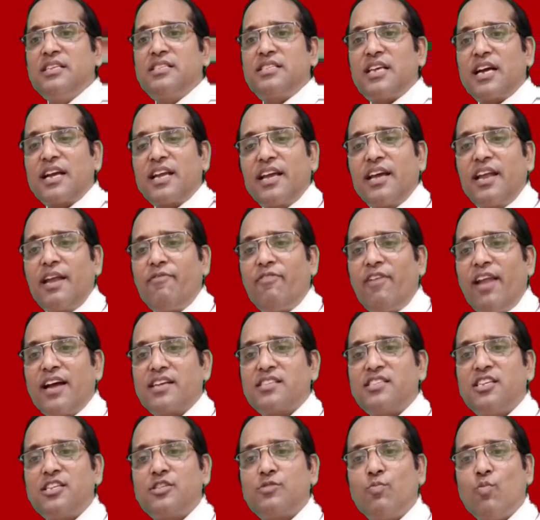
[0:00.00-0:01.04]
sucking
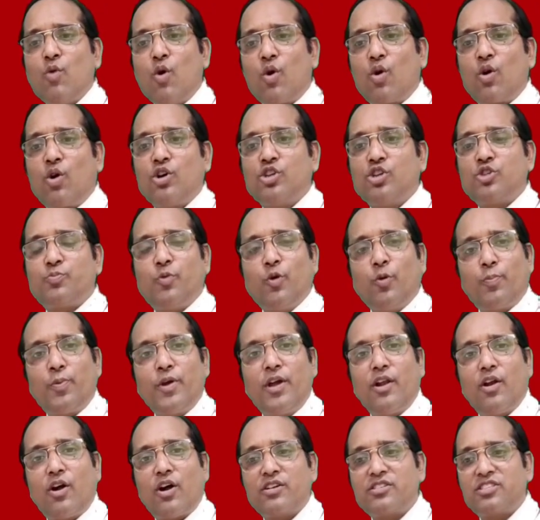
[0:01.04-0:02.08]
reflexes, morose,
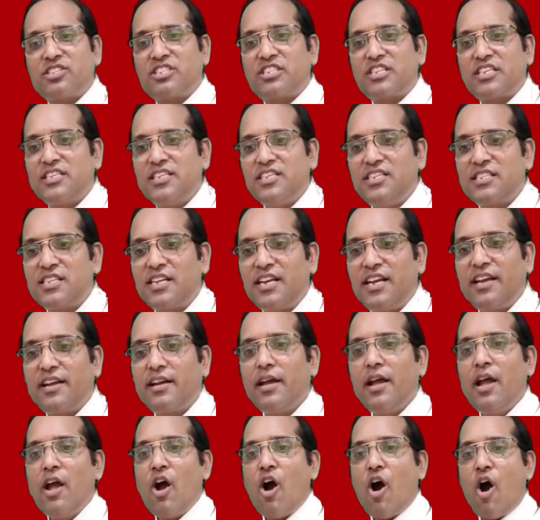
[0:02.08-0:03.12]
pupil or
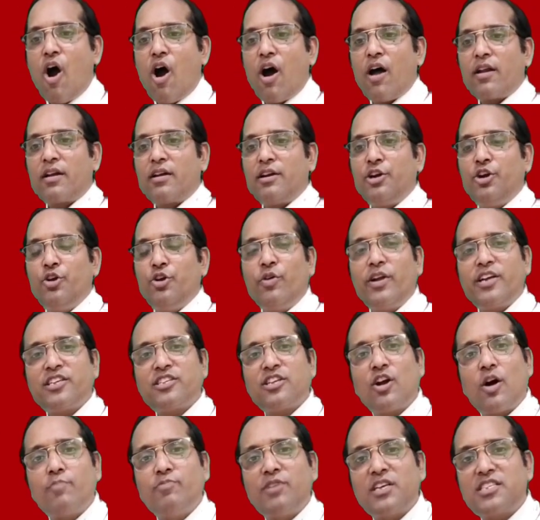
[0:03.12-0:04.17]
seizuring, or duration
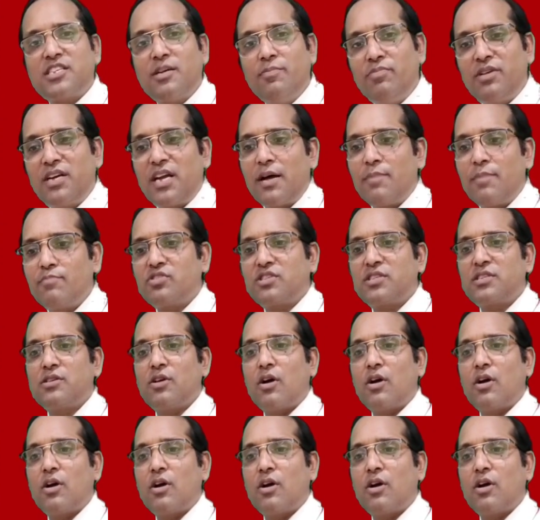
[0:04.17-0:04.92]
of the symptoms